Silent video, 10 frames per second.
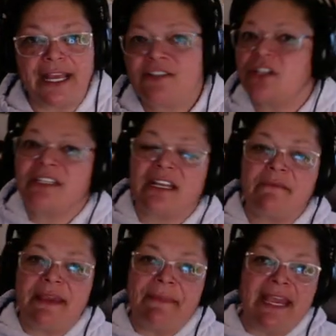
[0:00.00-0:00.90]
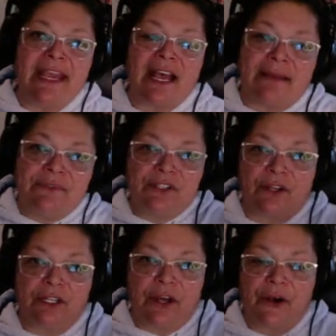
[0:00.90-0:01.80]
It's just going to be me. I'm
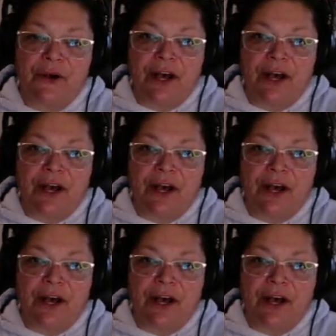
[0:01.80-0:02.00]
solo.